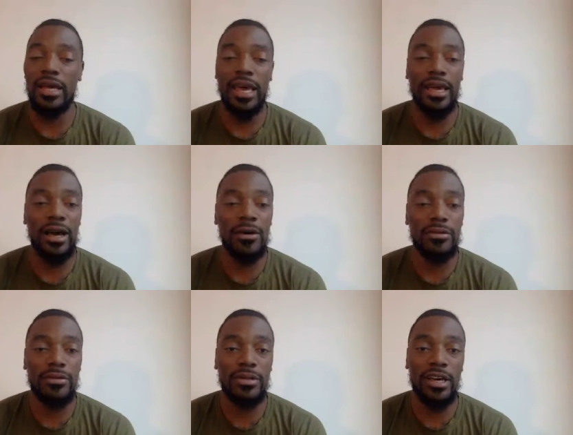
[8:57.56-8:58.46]
to hang
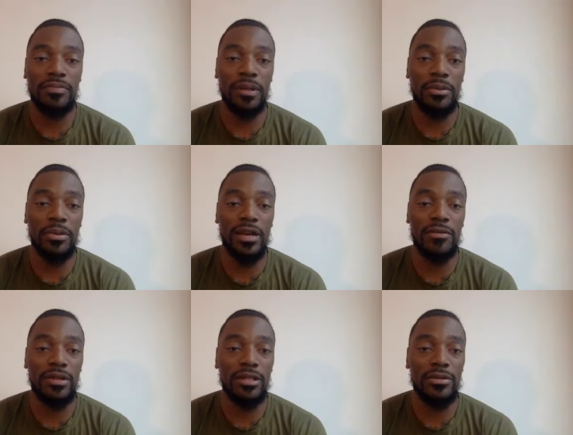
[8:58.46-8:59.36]
out. You have people not
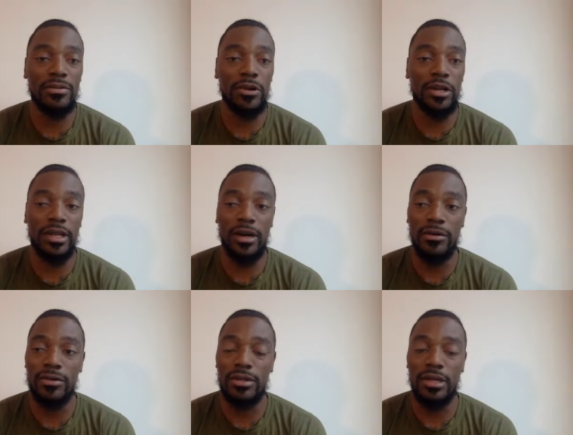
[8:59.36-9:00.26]
really working
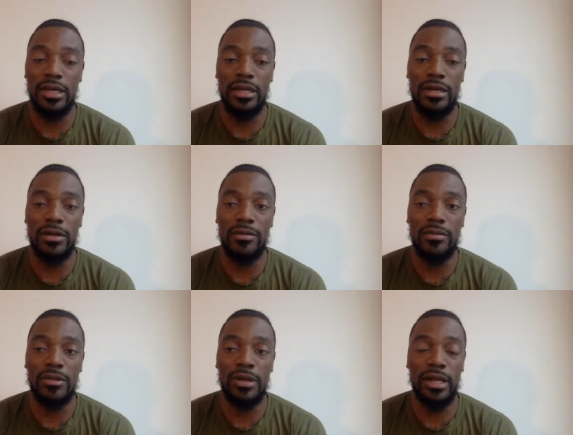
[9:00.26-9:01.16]
out, and um,
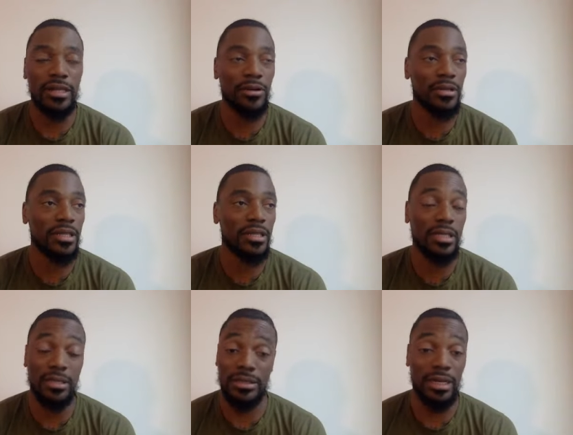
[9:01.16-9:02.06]
you know, I deal with this.
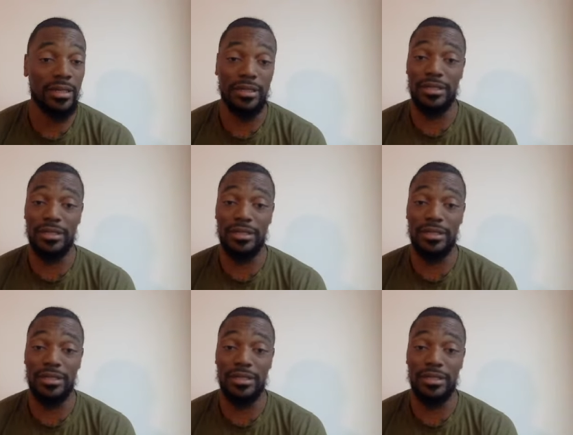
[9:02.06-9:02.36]
Uh, I, I